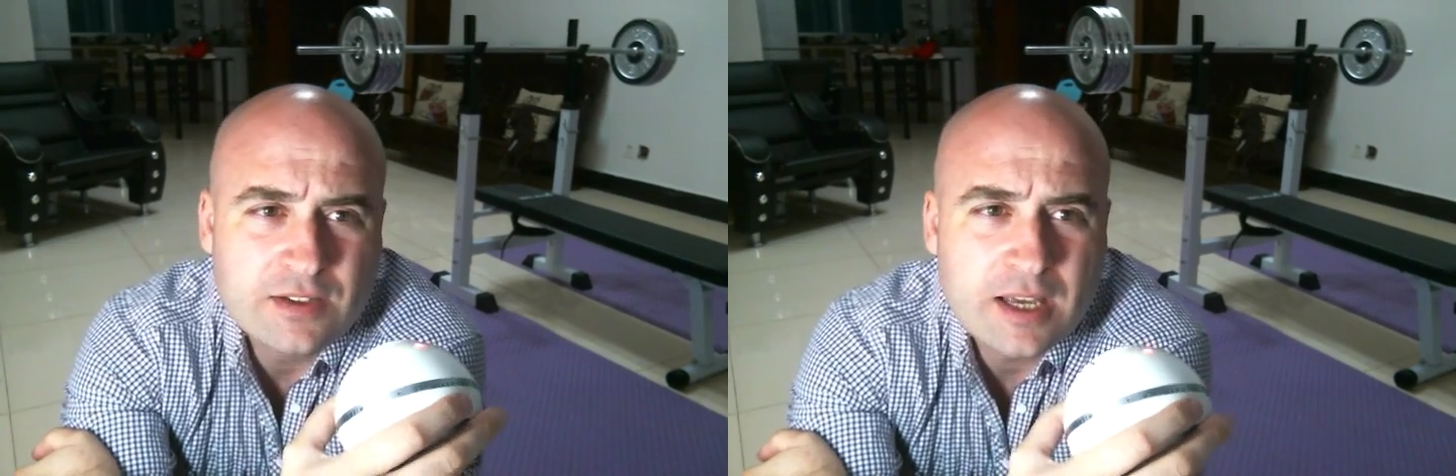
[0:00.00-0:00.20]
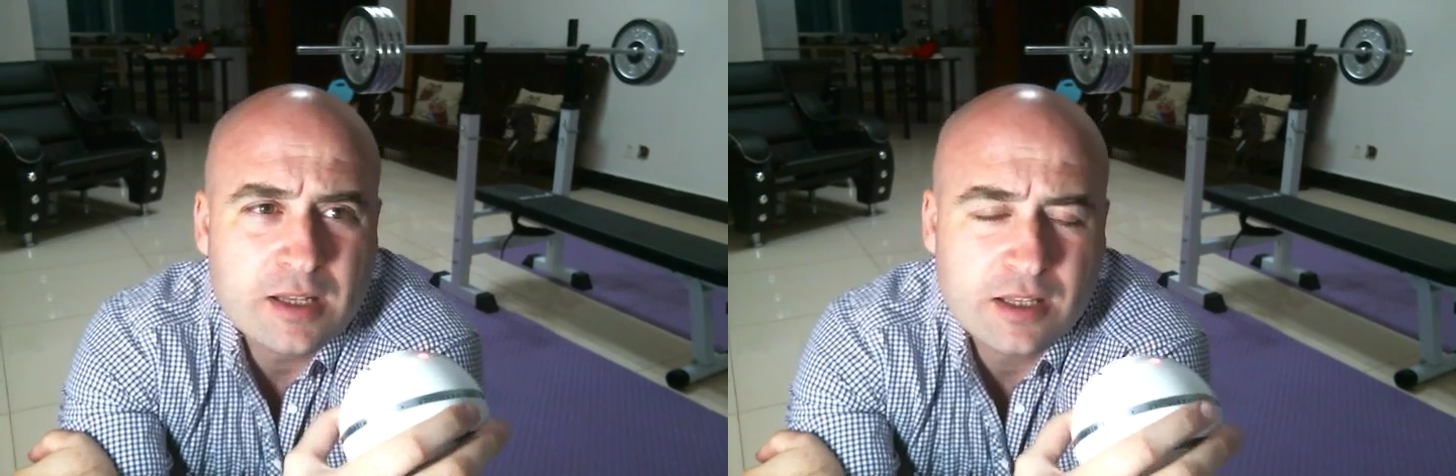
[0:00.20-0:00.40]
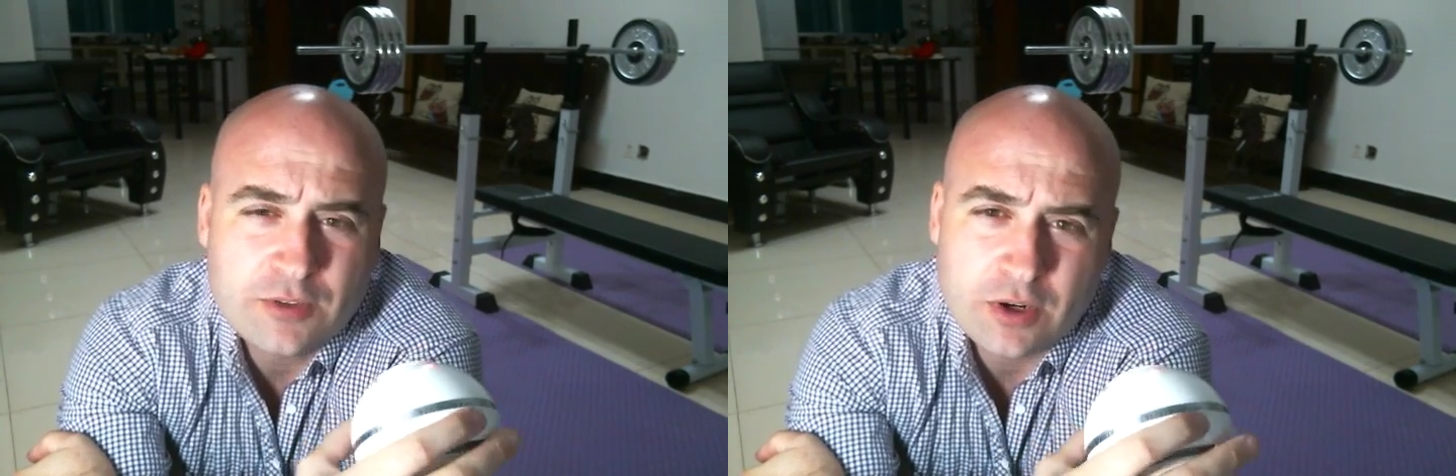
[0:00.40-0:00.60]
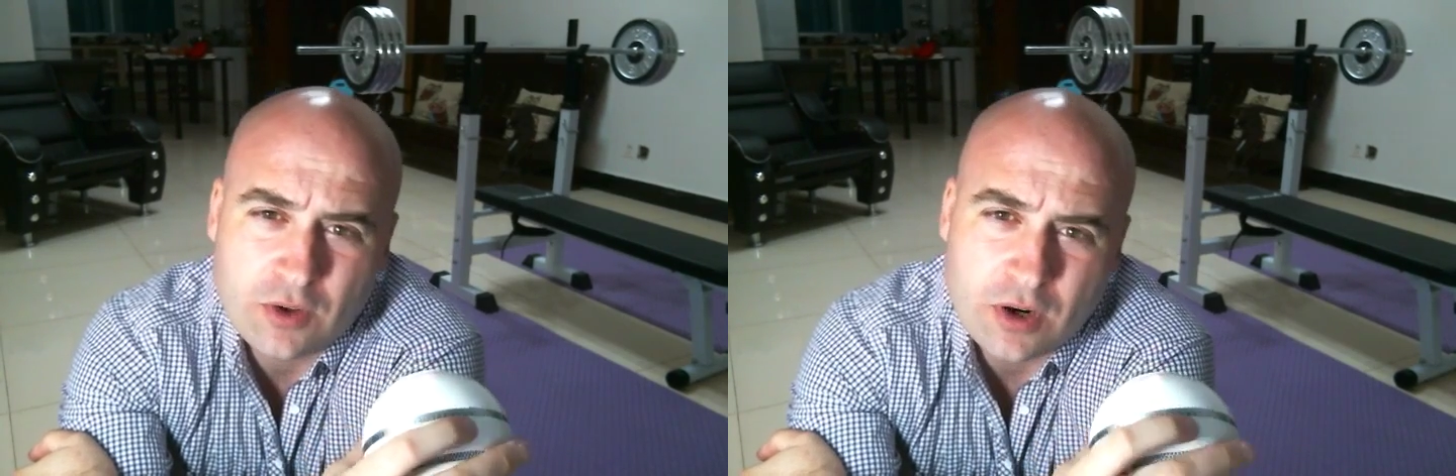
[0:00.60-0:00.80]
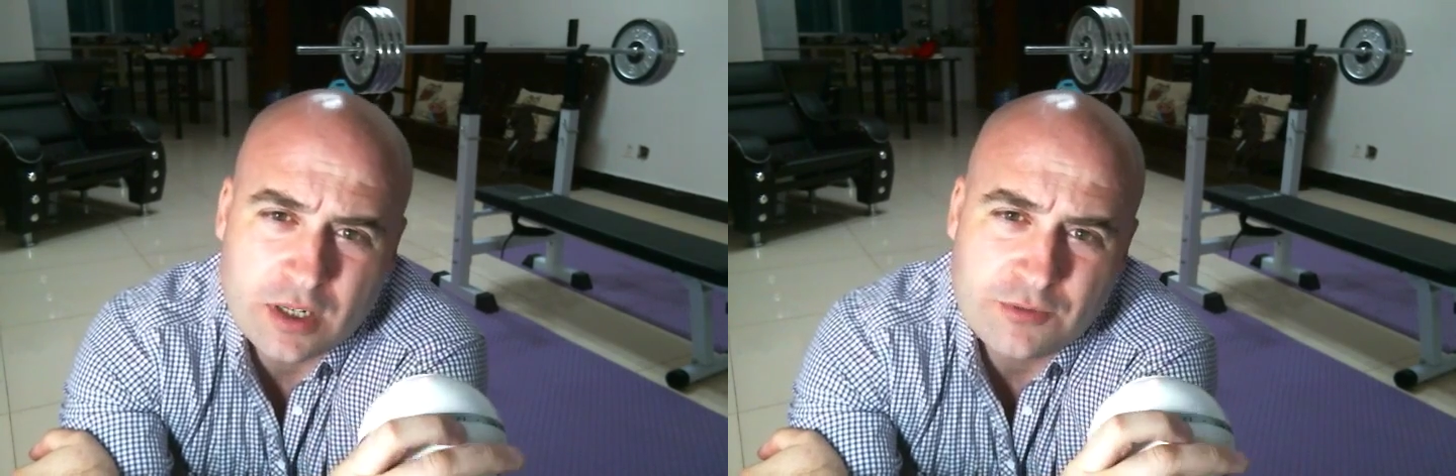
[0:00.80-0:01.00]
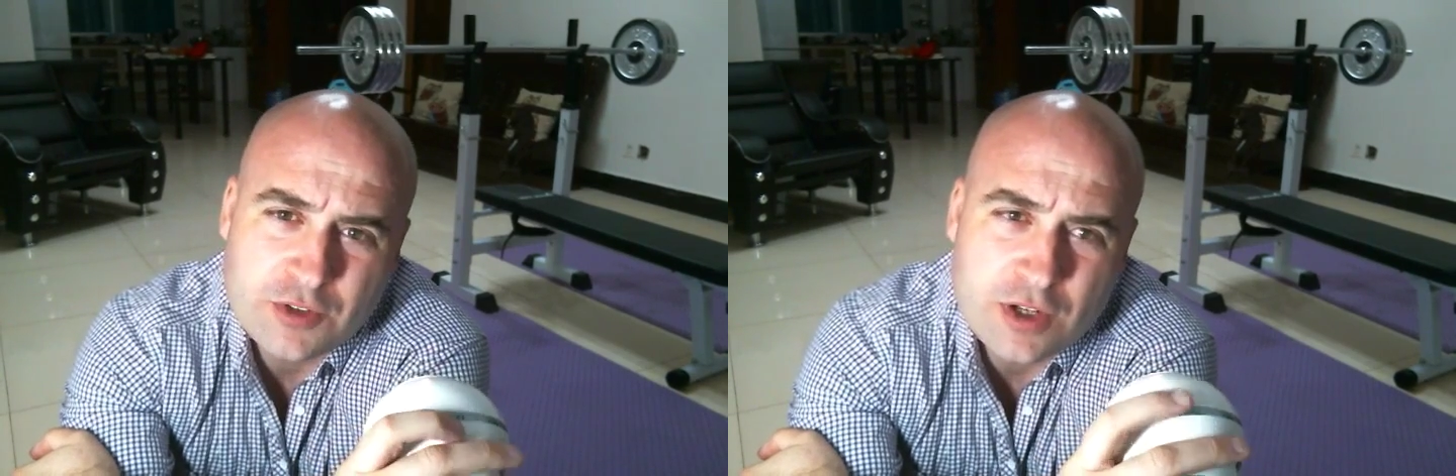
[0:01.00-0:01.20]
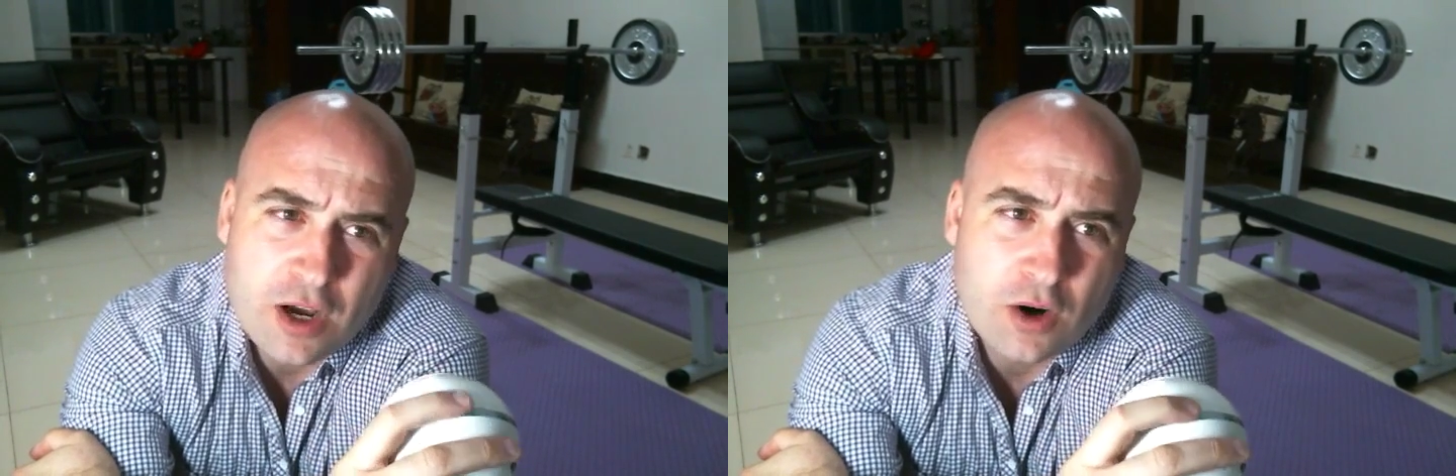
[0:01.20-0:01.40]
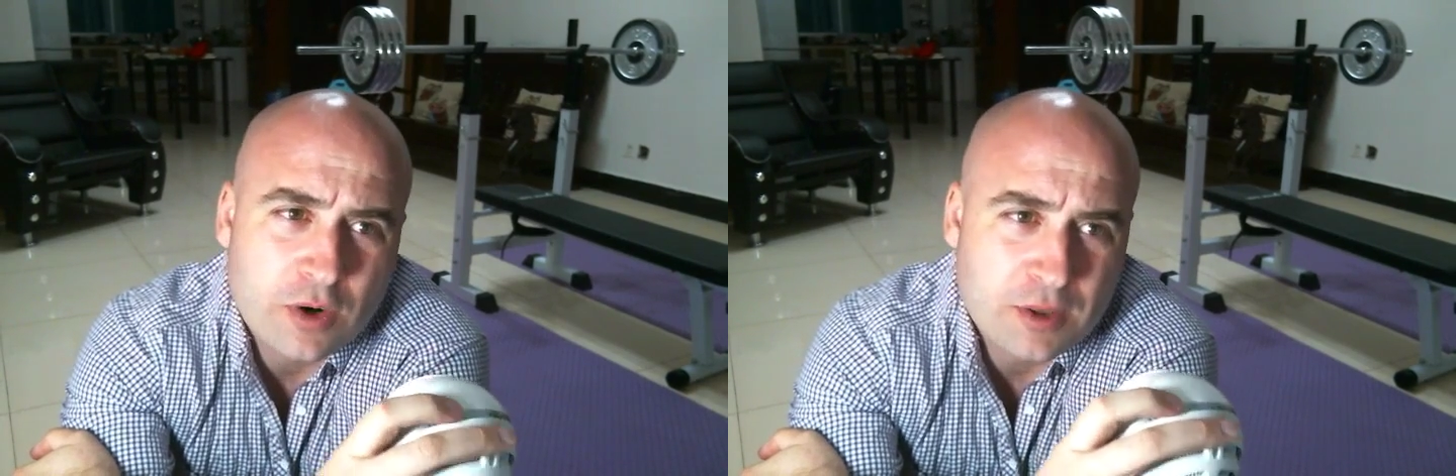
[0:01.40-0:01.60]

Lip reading: they had lived there long enough to know,